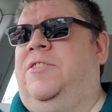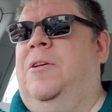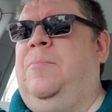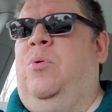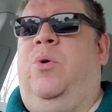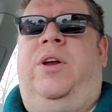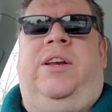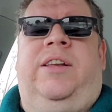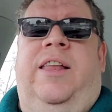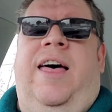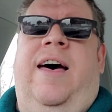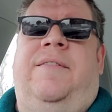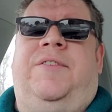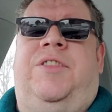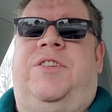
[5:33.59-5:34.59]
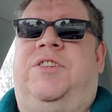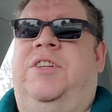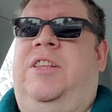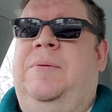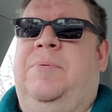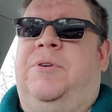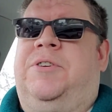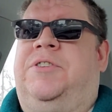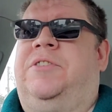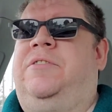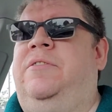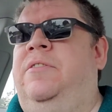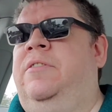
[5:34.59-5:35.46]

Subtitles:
all point and laugh at the silly person.